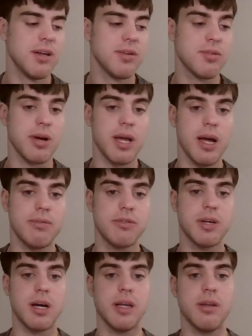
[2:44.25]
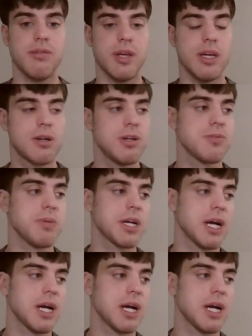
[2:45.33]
So I have to kind of increase my